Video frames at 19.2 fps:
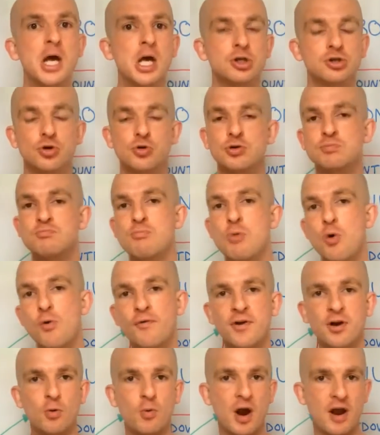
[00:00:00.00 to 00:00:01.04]
So he's
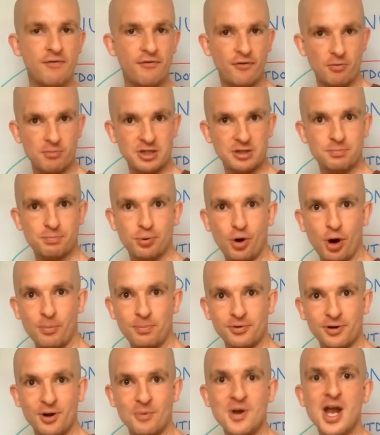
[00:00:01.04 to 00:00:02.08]
moving away from his
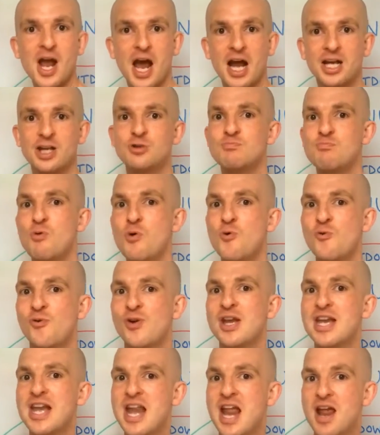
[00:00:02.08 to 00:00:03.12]
problem and he's
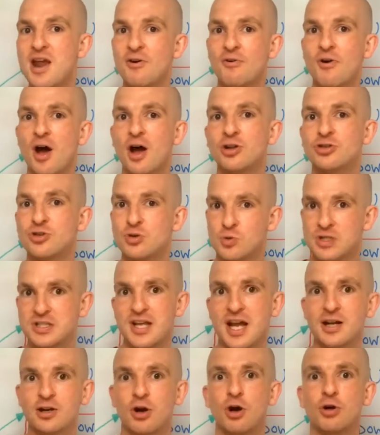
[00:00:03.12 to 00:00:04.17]
moving nearer to his
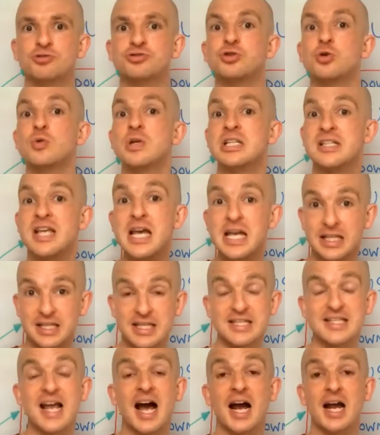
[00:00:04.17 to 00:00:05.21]
end goal, to his
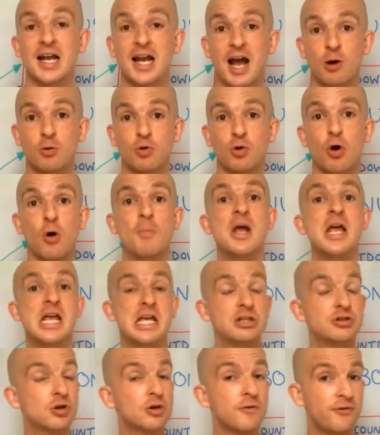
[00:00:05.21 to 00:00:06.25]
desired outcome.
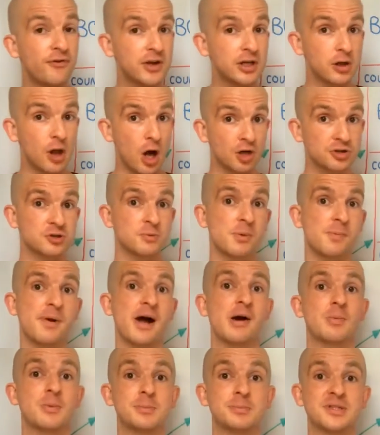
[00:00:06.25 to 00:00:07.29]
He's going to feel awesome
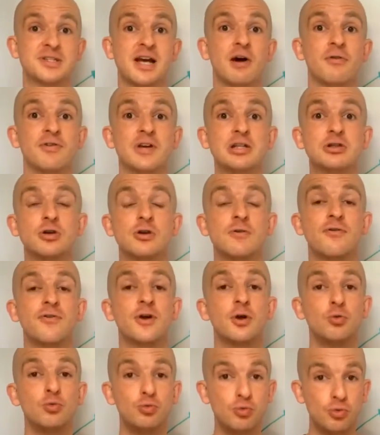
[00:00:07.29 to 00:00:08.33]
about himself. He's going to
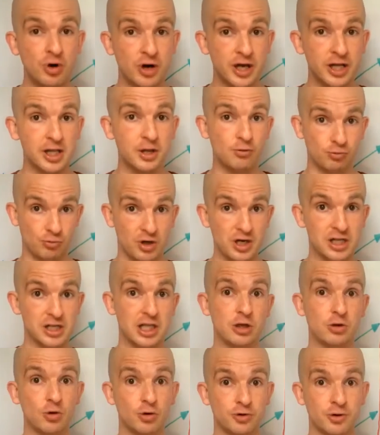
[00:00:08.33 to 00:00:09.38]
feel really, really
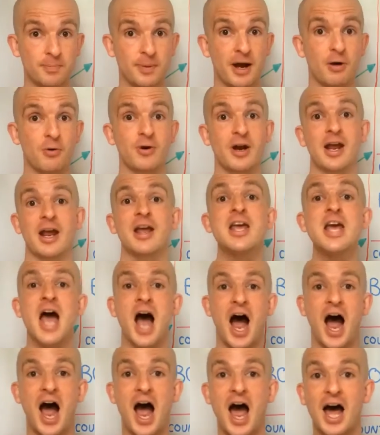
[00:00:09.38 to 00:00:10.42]
good about it,
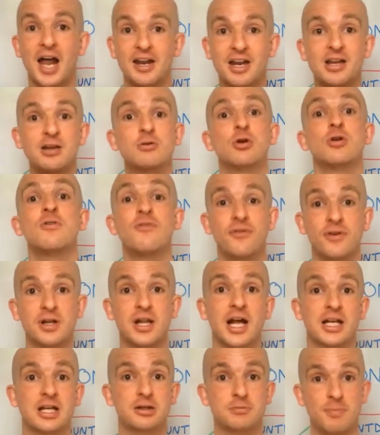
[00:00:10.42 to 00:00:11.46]
and he's going to feel
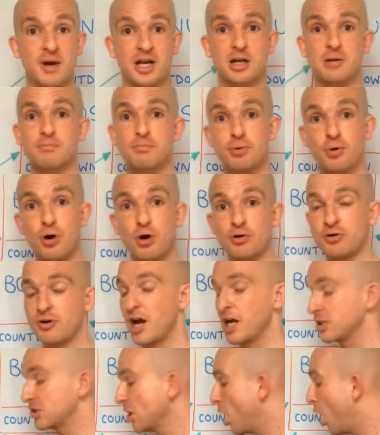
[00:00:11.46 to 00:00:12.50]
like he's making progress.